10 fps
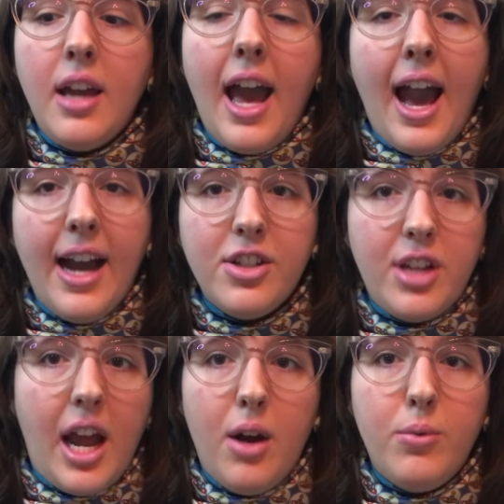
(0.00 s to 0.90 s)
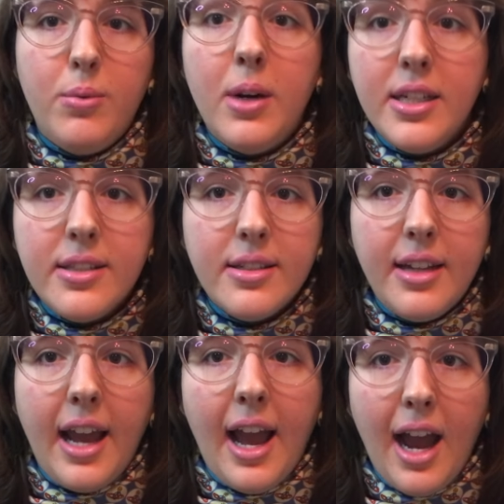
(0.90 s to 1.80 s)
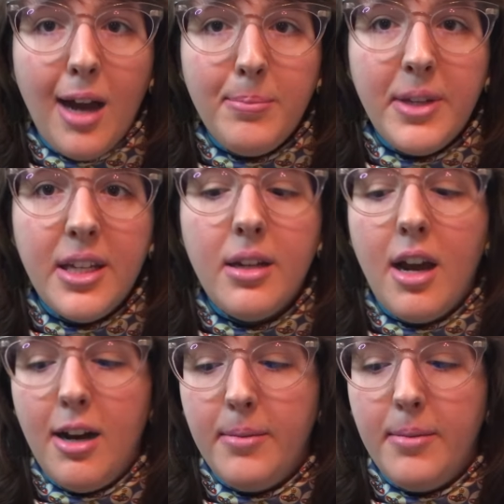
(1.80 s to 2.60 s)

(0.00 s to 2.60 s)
hash out what's gonna happen.